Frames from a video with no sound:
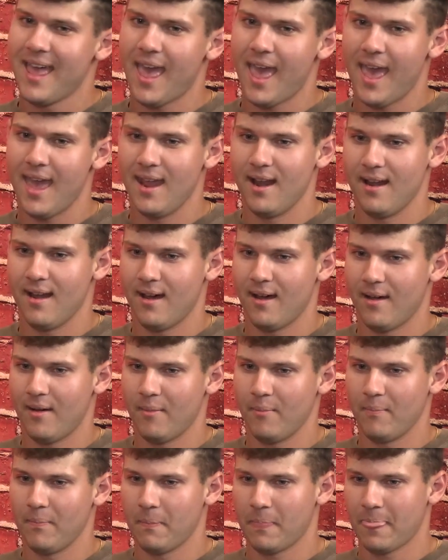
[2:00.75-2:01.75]

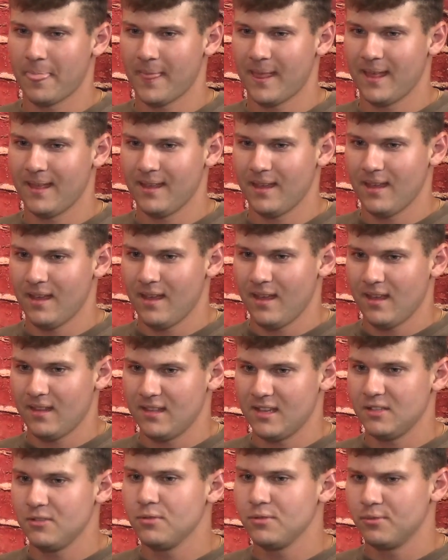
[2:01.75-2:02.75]
And
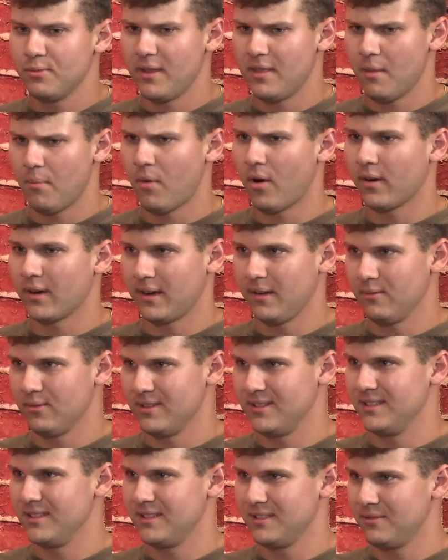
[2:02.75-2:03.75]
this was when the market
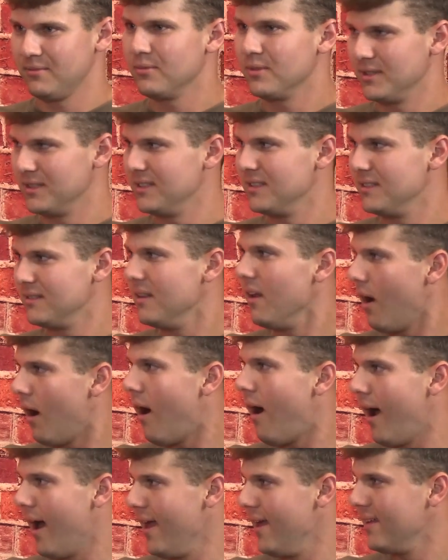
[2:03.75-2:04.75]
was
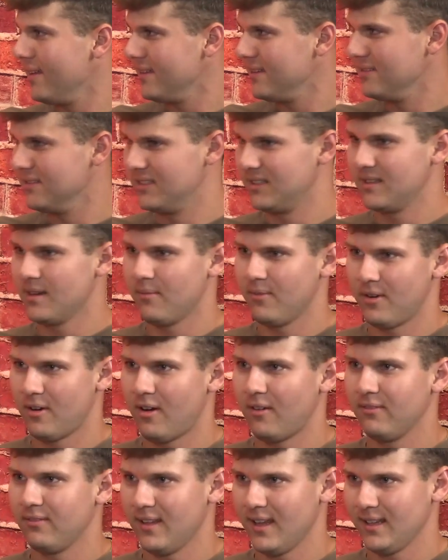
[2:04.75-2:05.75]
hot. It was coming
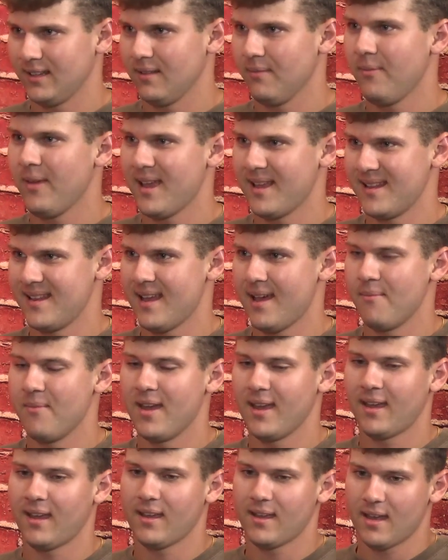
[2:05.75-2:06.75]
off like the
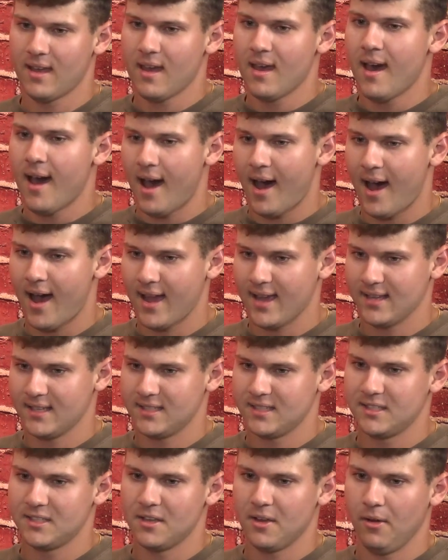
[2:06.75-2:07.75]
pandemic highs.
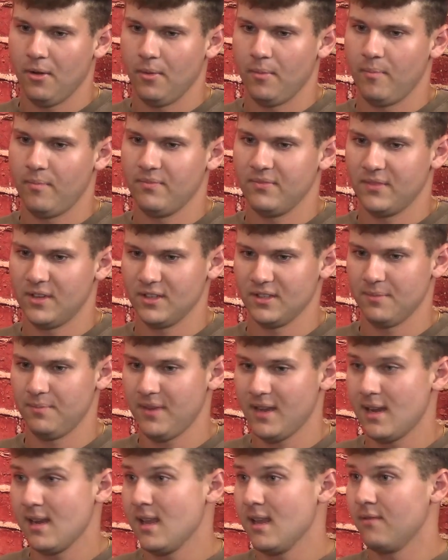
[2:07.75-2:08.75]
So there's a
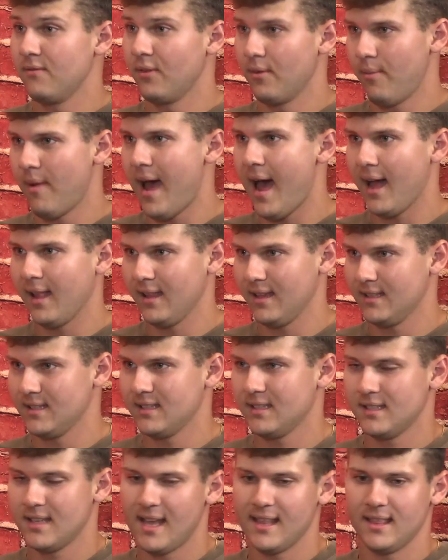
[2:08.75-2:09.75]
big need for
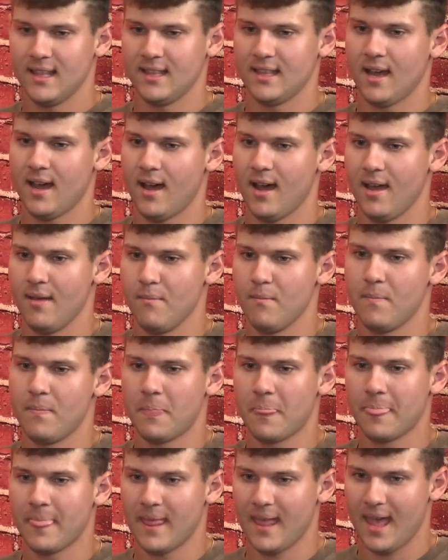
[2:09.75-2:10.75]
pallets at the time.
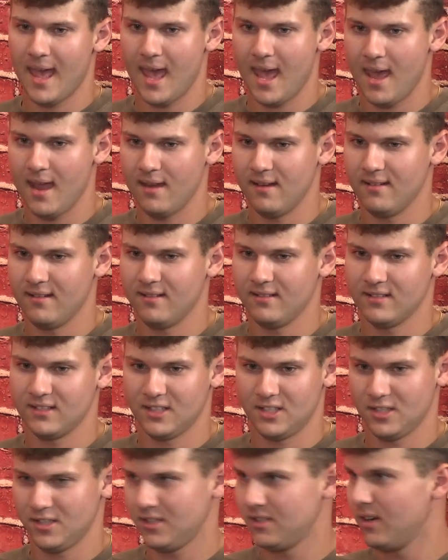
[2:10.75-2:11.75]
And I
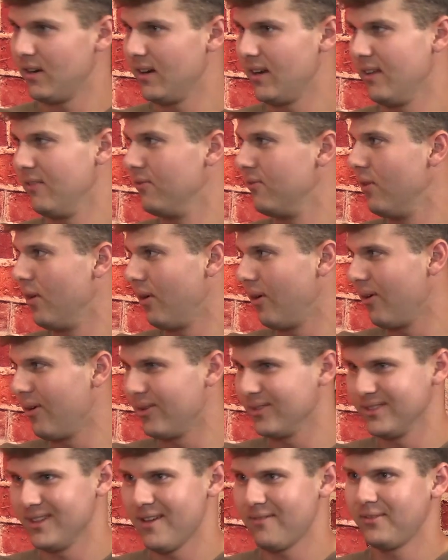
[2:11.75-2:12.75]
just started getting phone
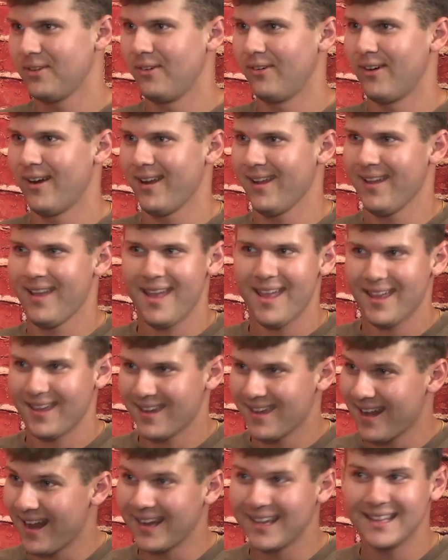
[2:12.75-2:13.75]
calls left and right. Hey,
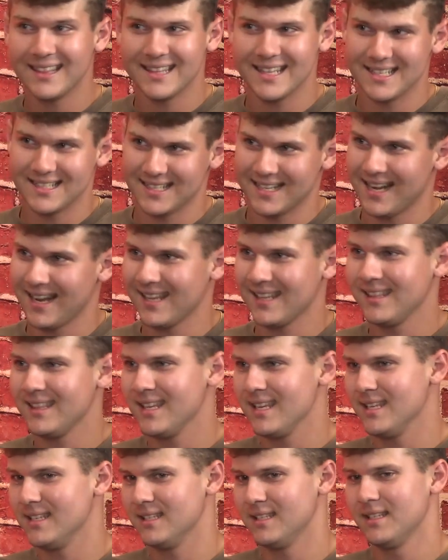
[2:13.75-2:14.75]
can I get these? Can I get
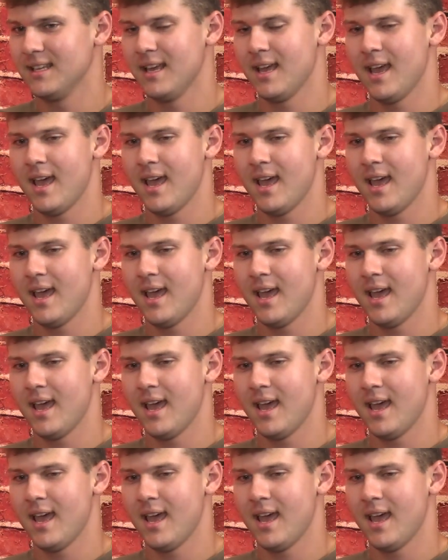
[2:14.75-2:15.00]
these?